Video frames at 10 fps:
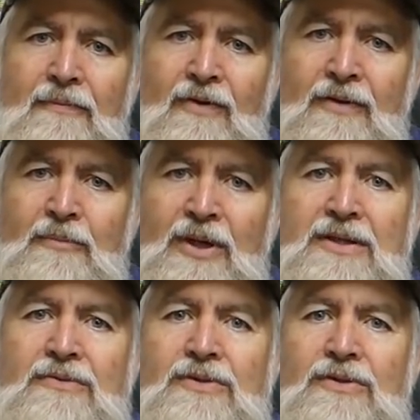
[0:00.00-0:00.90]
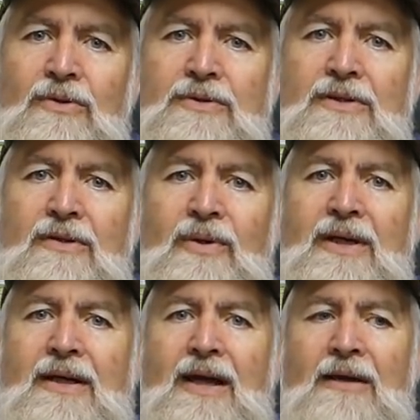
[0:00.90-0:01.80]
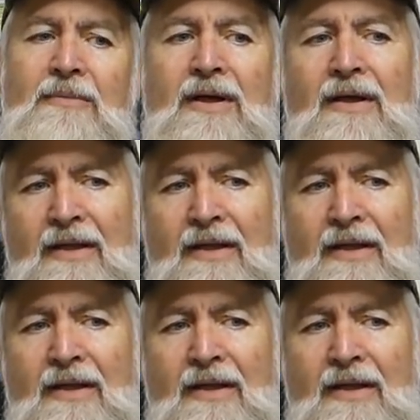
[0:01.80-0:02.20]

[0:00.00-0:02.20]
on the beach resorts and the winter came,